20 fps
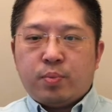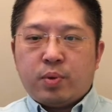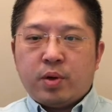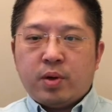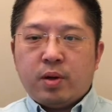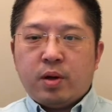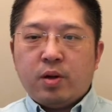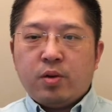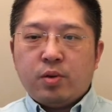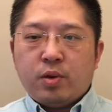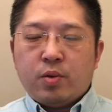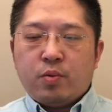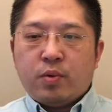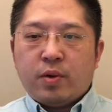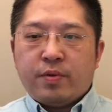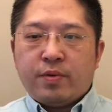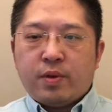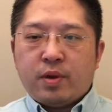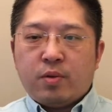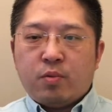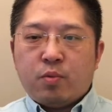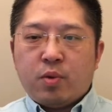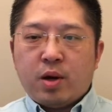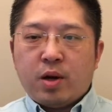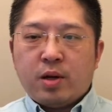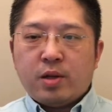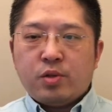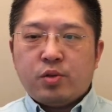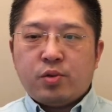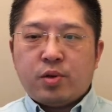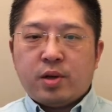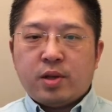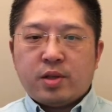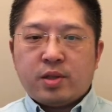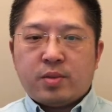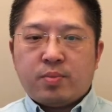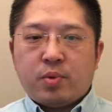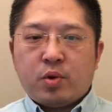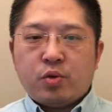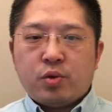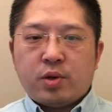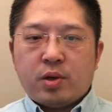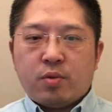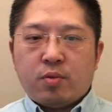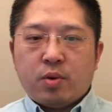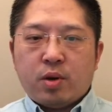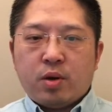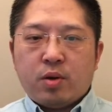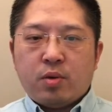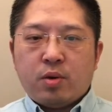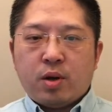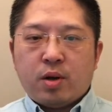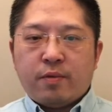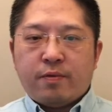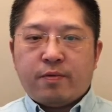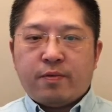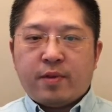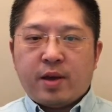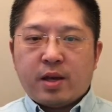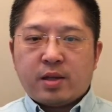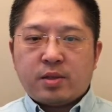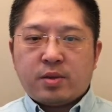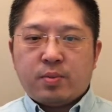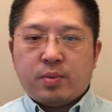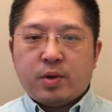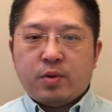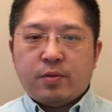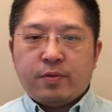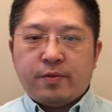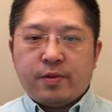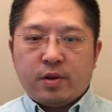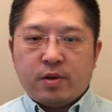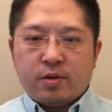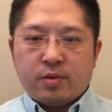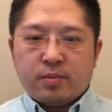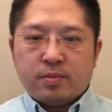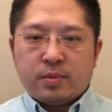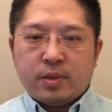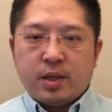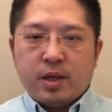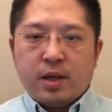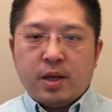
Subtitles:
preloaded with a 100 exposure roll of flexible film